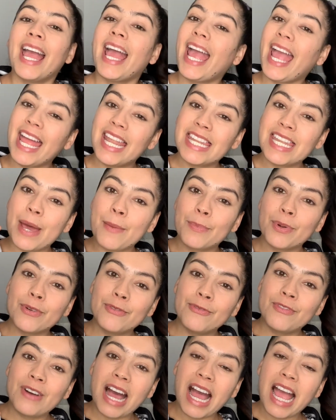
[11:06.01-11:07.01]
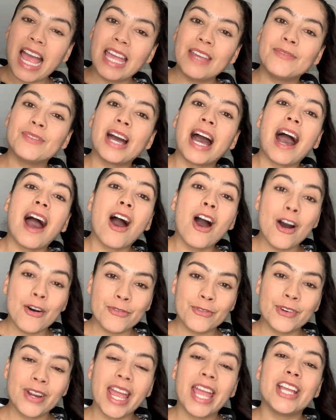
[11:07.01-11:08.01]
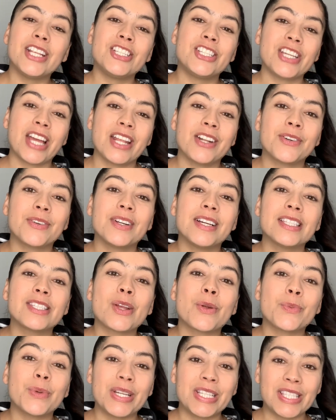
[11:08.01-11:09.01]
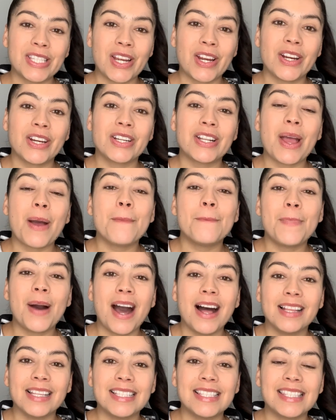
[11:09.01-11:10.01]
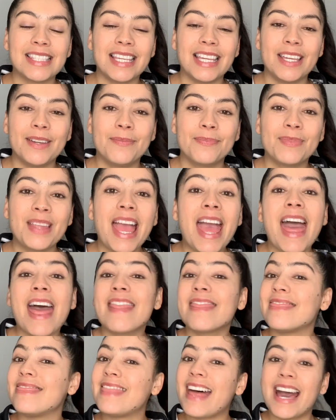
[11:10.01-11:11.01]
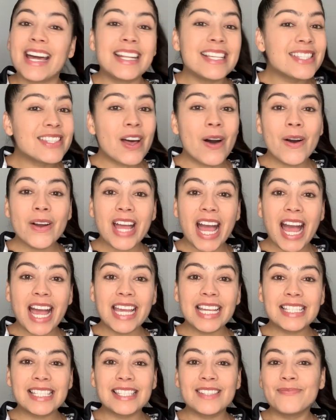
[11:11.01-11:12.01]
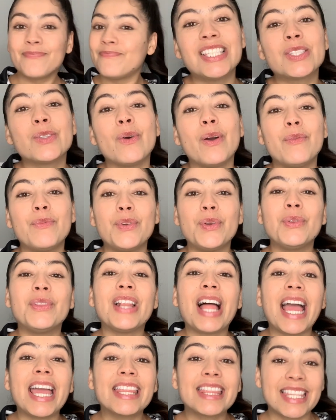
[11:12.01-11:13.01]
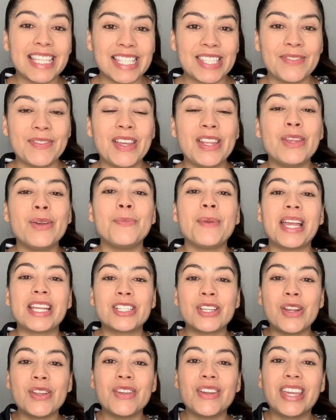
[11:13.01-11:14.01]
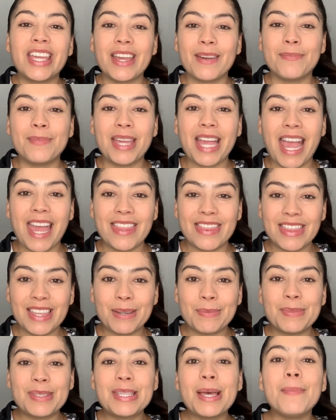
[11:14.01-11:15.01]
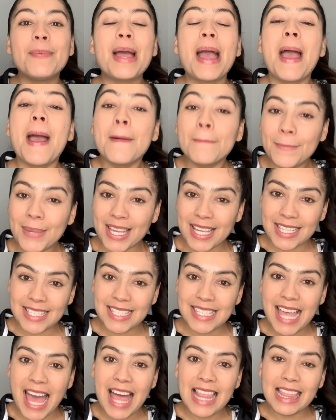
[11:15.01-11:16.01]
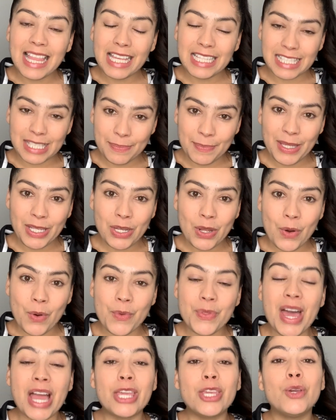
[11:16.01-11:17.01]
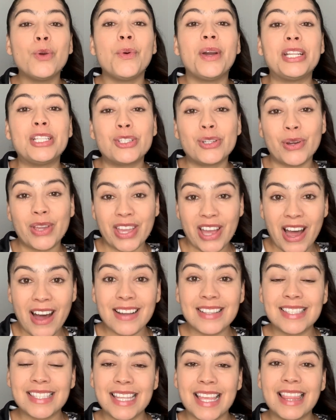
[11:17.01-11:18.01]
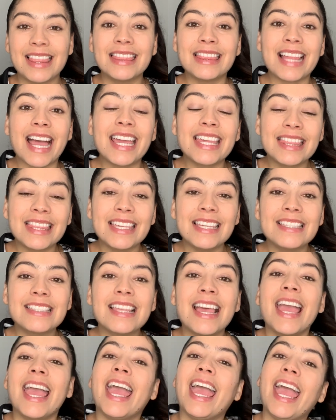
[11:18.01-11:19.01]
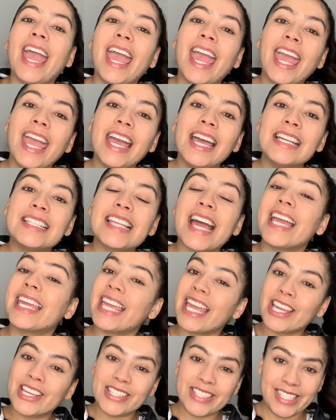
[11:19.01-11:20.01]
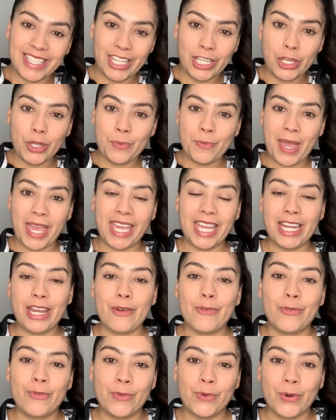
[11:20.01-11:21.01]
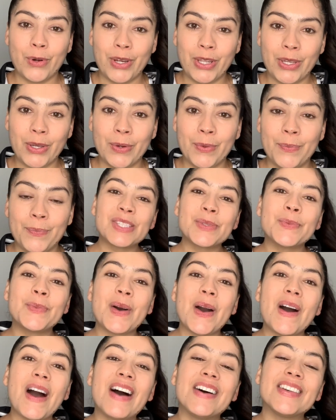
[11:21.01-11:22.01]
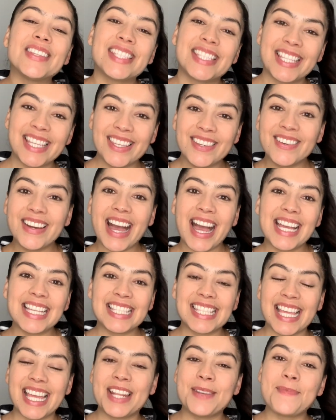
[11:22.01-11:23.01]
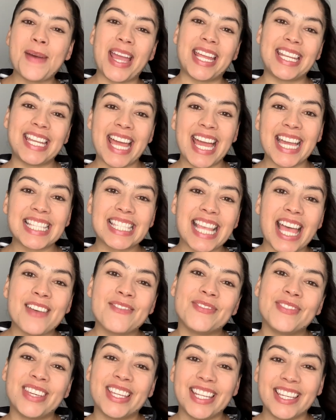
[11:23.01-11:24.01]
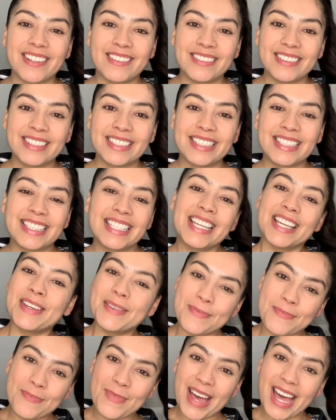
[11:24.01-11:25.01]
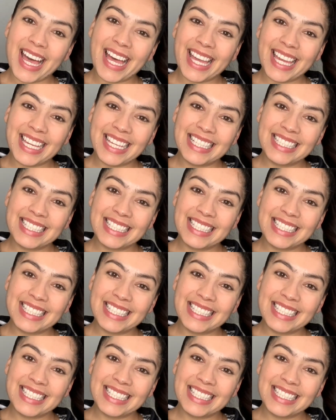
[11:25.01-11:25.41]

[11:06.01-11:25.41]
And number 5, offer a generous return policy. That is all, guys. So if you like this video, make sure you give me a thumbs up, because that lets me know that you enjoy content like this and I can continue making it for you. So, well, I'll see you guys in my next video. Bye.